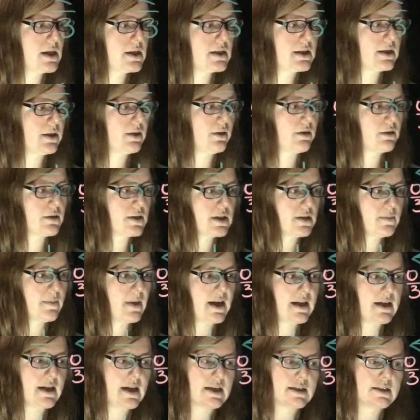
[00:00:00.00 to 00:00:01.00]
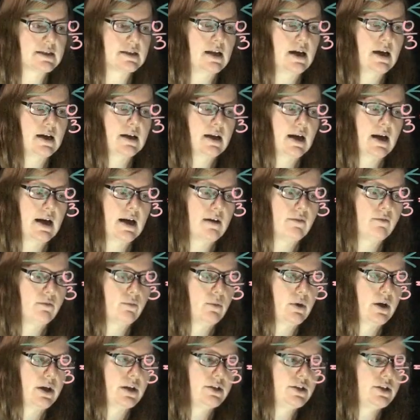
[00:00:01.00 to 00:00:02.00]
0 to my next line, I
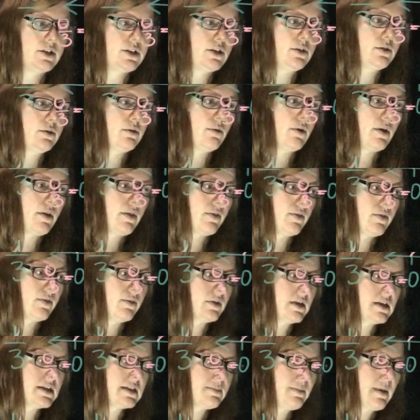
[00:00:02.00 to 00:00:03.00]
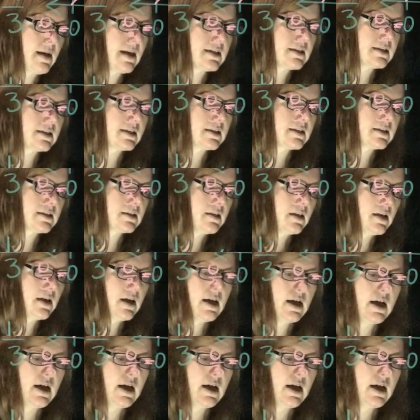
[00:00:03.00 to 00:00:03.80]
have 1, 2, 3 spaces.